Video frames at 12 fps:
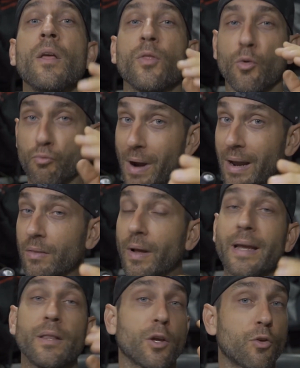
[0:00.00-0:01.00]
the red
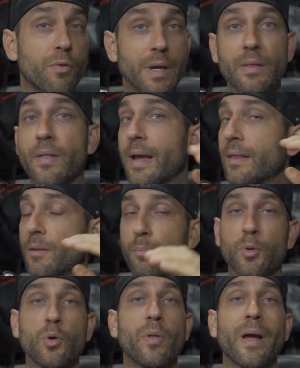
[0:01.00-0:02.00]
light, the green light, the
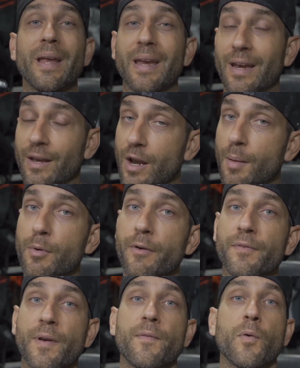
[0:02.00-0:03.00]
blue light in a number
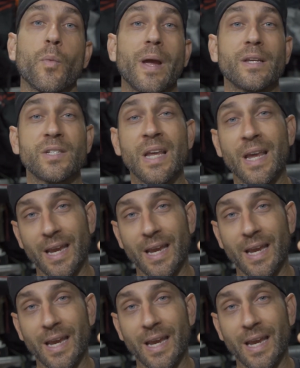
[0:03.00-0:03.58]
of different ways